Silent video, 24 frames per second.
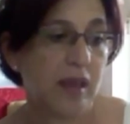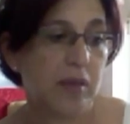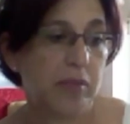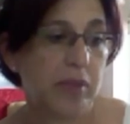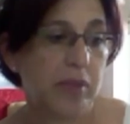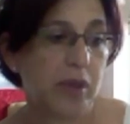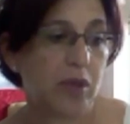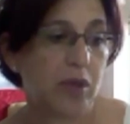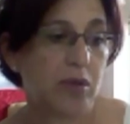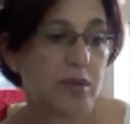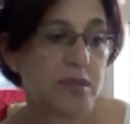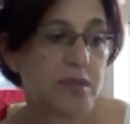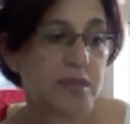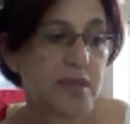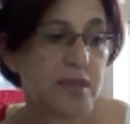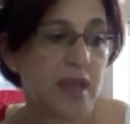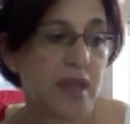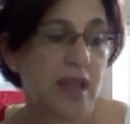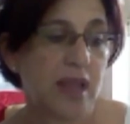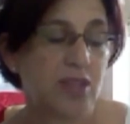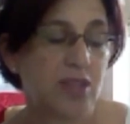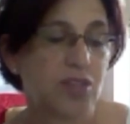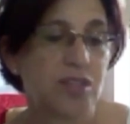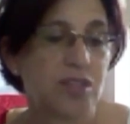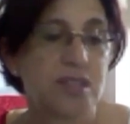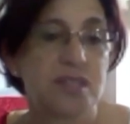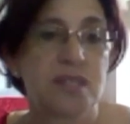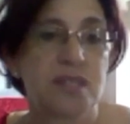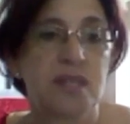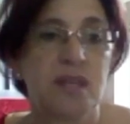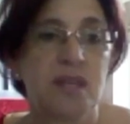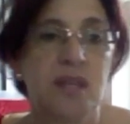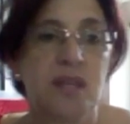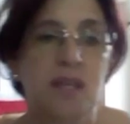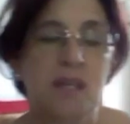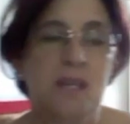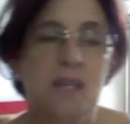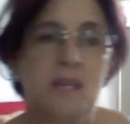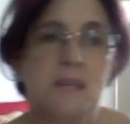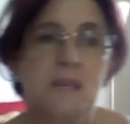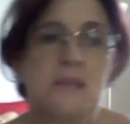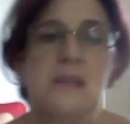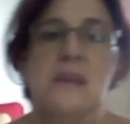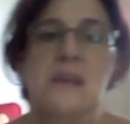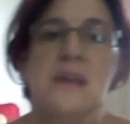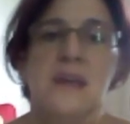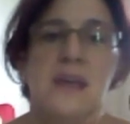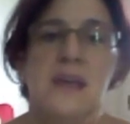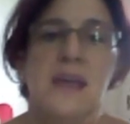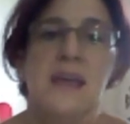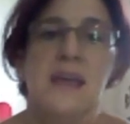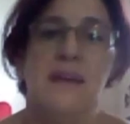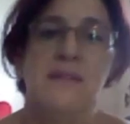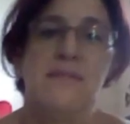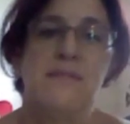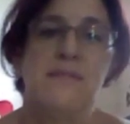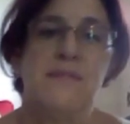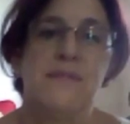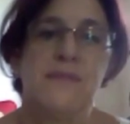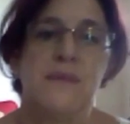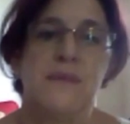because I just have